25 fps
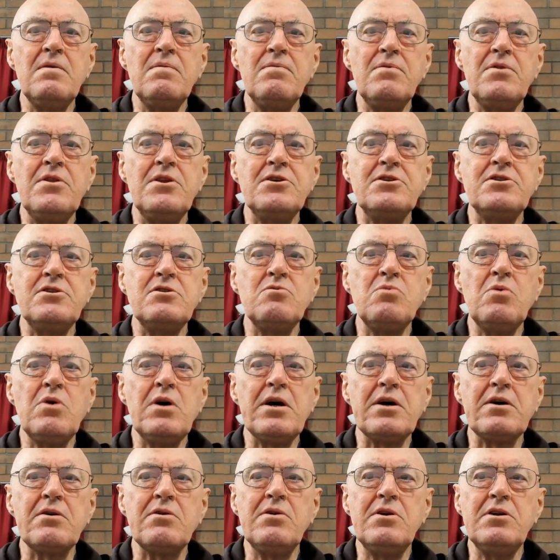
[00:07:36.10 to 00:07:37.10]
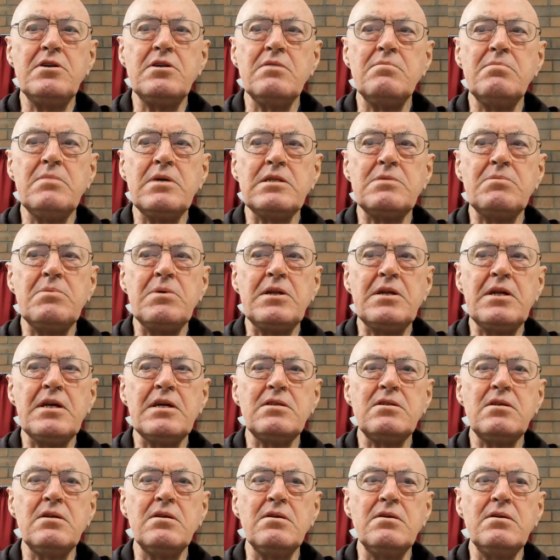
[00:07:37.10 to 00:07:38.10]
This is why a creature must be
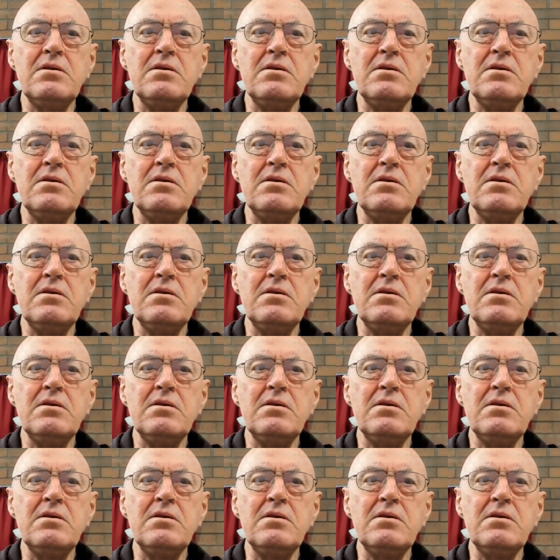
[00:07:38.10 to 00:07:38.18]
tested.